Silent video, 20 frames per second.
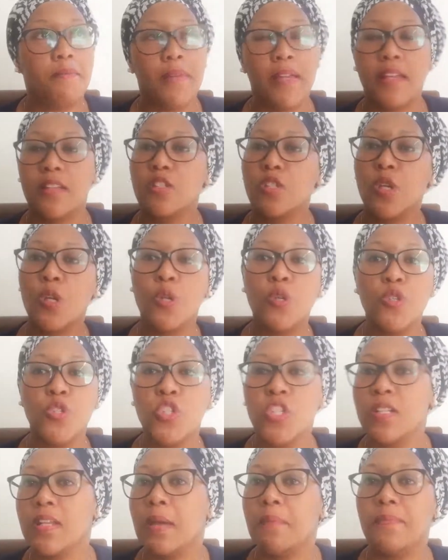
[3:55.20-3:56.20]

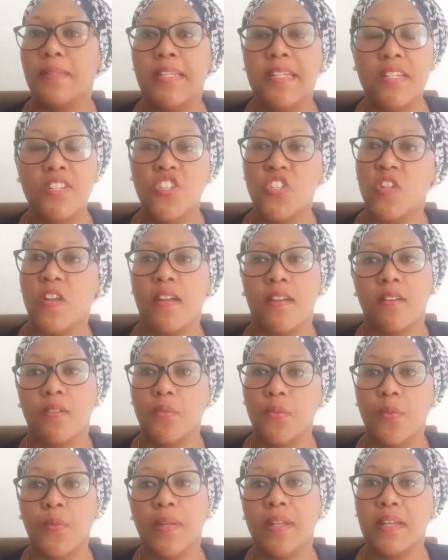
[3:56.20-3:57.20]
exclusion amnesia
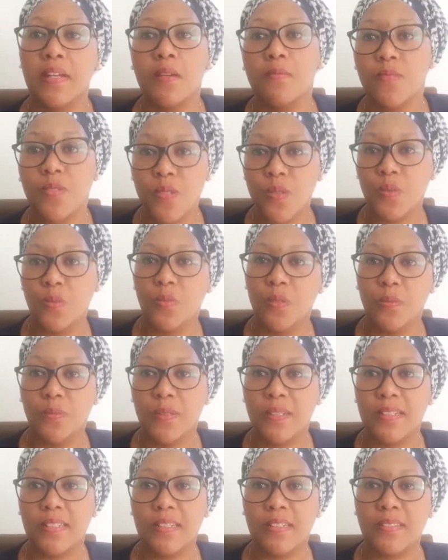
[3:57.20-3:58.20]
when it comes to
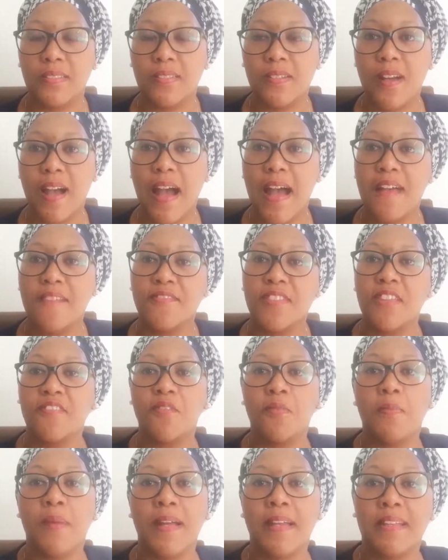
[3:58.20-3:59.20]
women. You know, I've
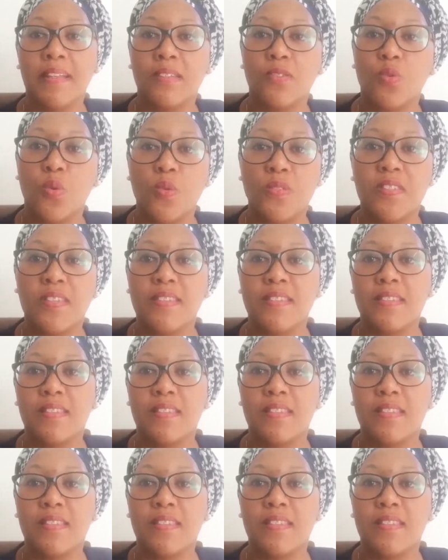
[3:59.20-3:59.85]
given my daughters